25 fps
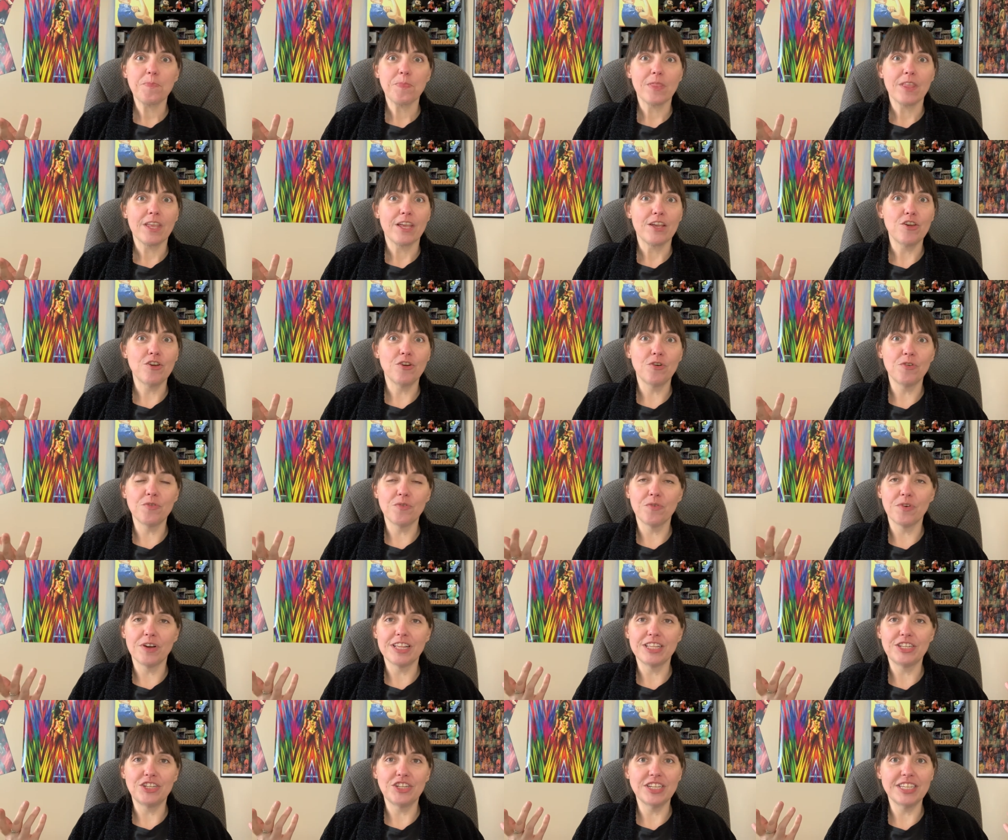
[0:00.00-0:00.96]
You
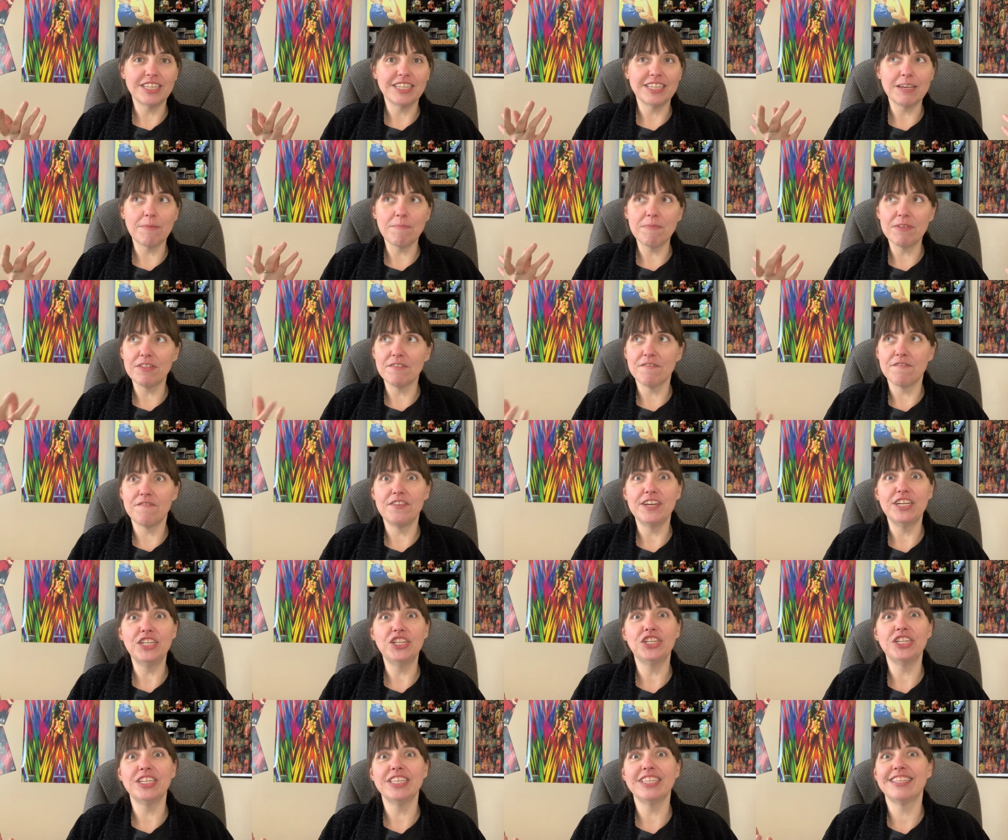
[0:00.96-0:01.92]
know, just some of the
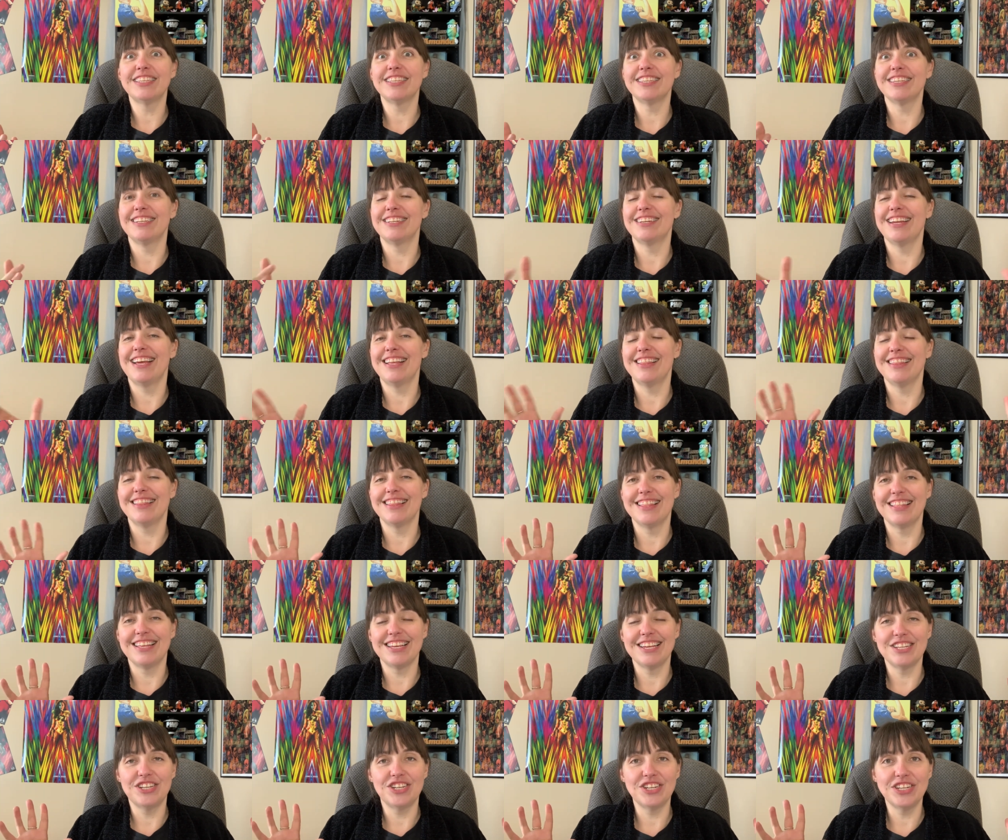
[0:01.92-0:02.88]
visions and
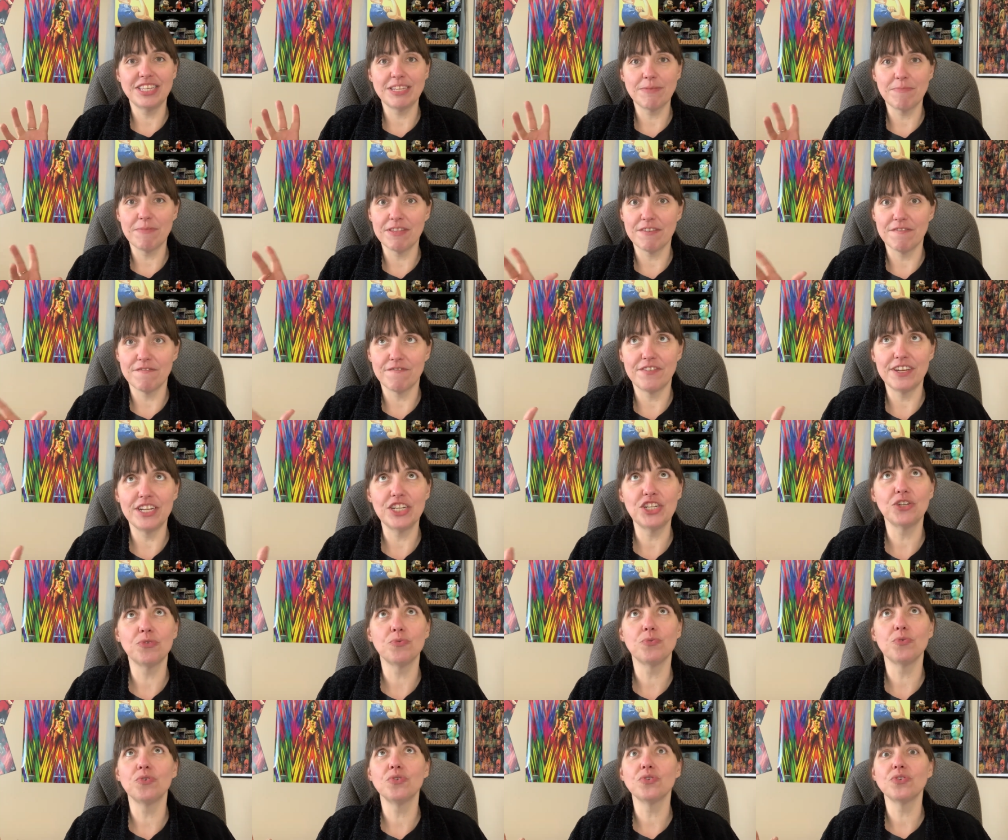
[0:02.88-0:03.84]
and just some of the
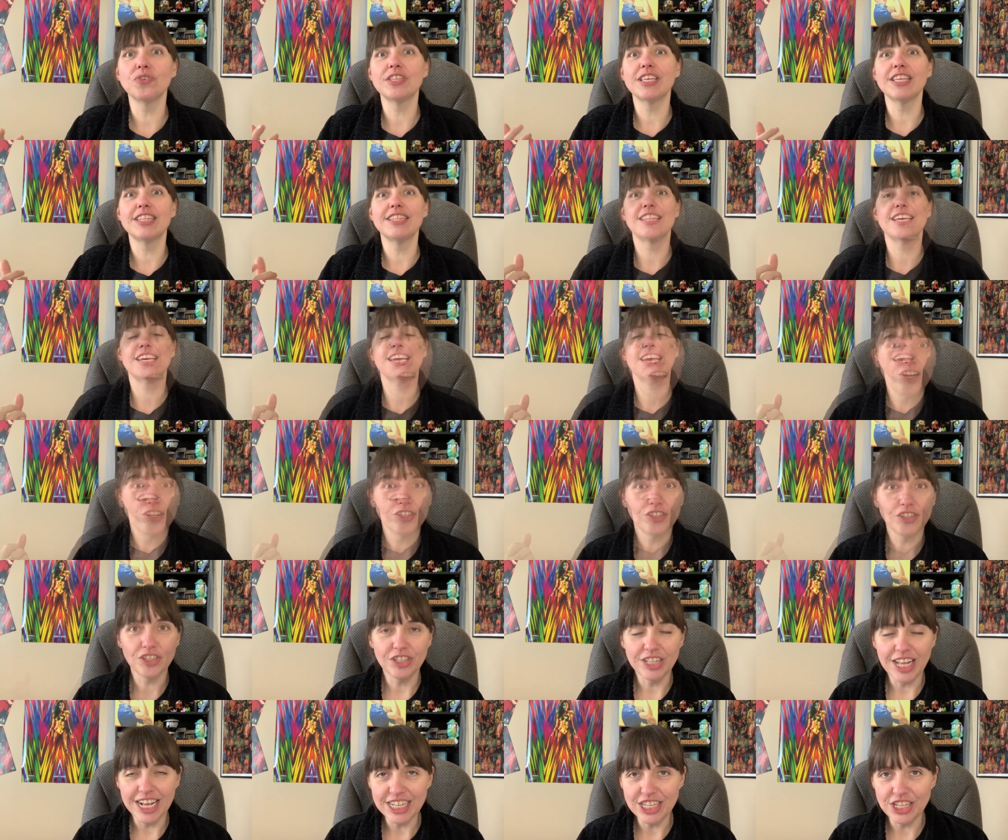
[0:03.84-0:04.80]
visuals that they have. So
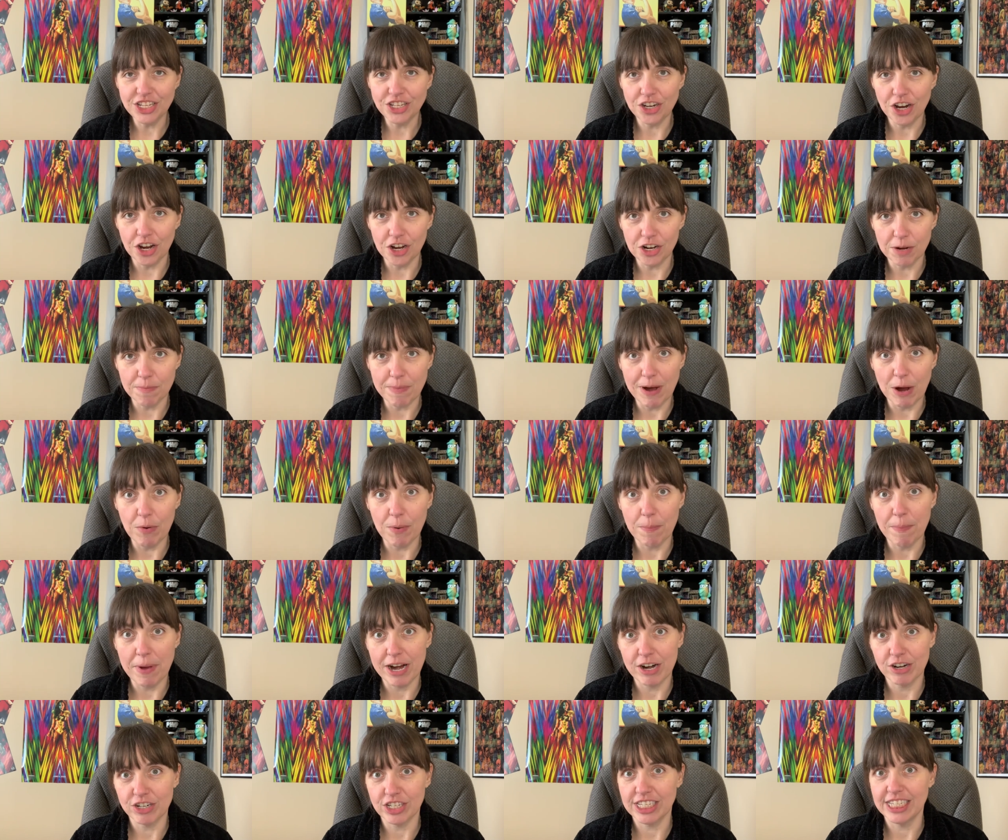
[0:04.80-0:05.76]
let's talk about what
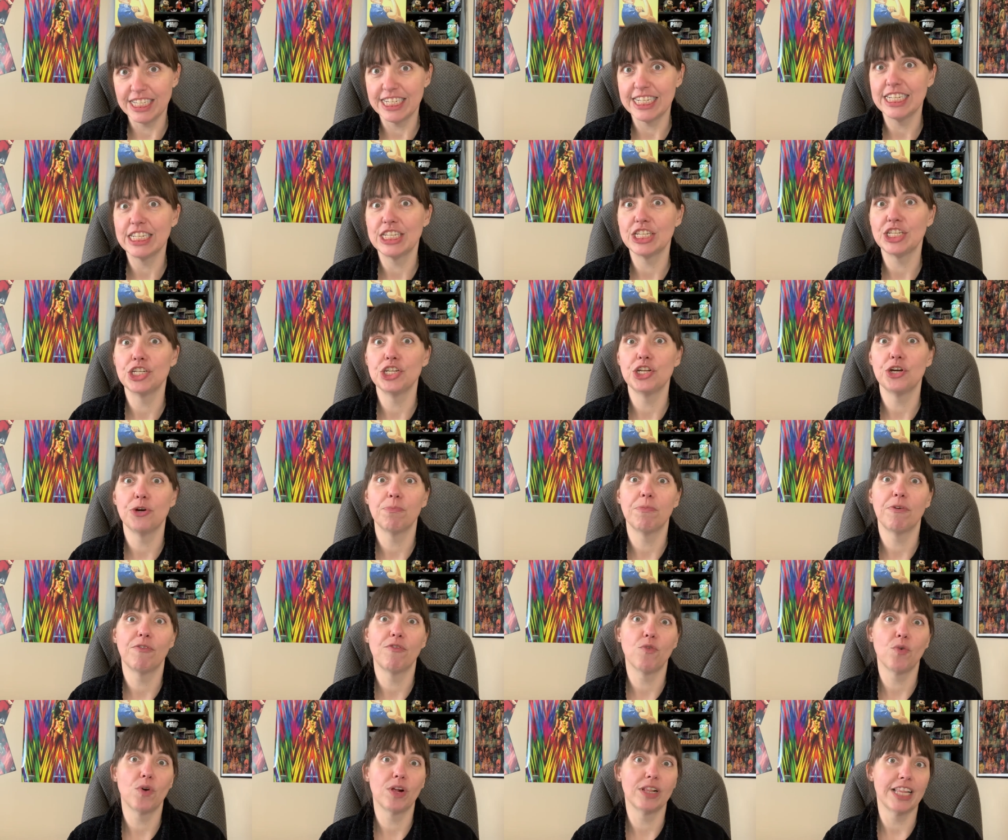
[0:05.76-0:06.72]
parents need to know
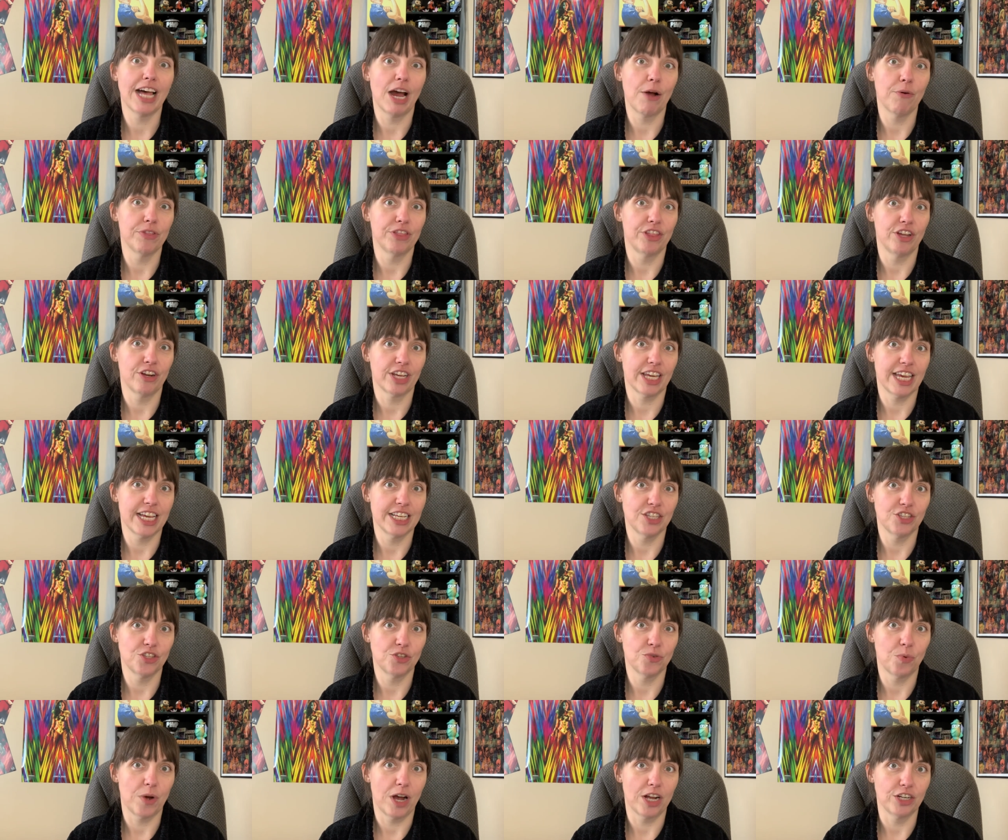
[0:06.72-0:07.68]
before allowing their kids
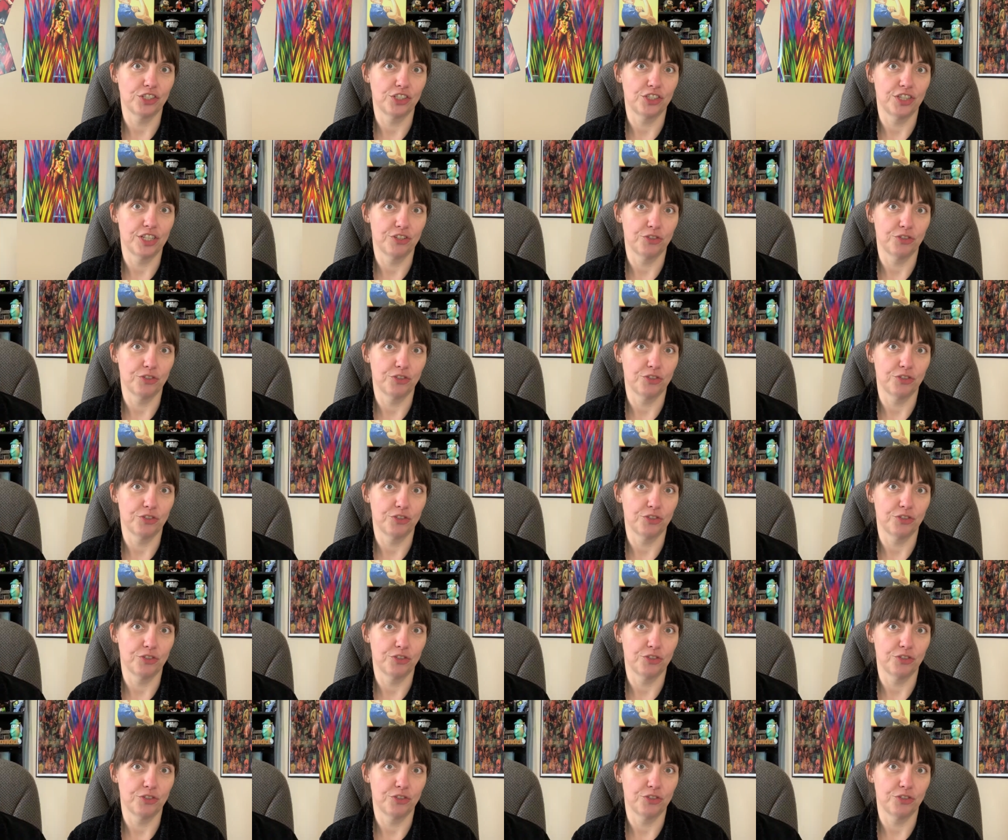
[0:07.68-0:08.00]
to watch this.